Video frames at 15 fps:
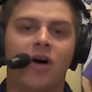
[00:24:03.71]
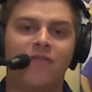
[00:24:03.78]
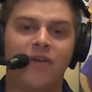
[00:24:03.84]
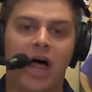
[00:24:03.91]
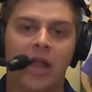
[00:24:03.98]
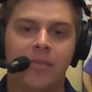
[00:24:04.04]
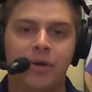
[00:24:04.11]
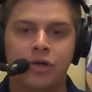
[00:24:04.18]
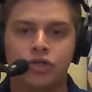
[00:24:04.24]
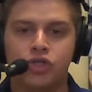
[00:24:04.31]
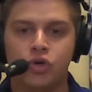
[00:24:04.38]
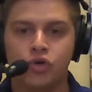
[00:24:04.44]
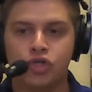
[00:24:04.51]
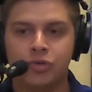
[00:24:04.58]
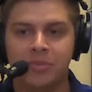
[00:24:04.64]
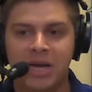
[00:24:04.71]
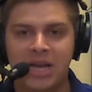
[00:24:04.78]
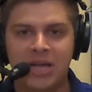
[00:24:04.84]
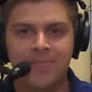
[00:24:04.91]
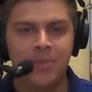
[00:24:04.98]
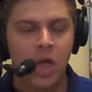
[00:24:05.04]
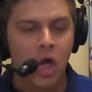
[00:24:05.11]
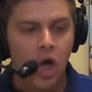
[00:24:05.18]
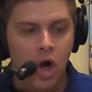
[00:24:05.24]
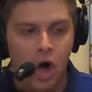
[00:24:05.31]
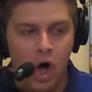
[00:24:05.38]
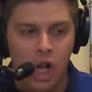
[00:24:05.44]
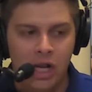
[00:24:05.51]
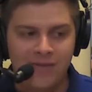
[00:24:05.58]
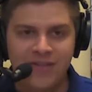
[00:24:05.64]
Follow me on social media.
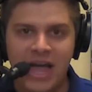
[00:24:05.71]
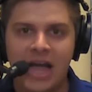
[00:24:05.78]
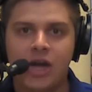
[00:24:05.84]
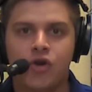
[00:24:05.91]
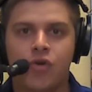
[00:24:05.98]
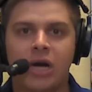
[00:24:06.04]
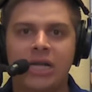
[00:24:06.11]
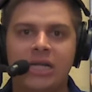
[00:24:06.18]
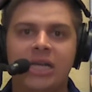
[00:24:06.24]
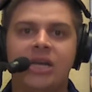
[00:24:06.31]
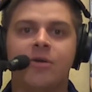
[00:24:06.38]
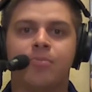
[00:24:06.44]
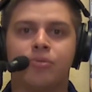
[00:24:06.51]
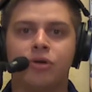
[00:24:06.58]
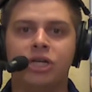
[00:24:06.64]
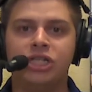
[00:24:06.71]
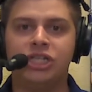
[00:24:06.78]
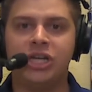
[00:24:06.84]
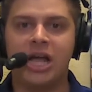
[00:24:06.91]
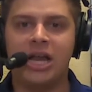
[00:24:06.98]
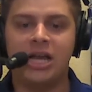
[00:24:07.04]
All of that greatly appreciated.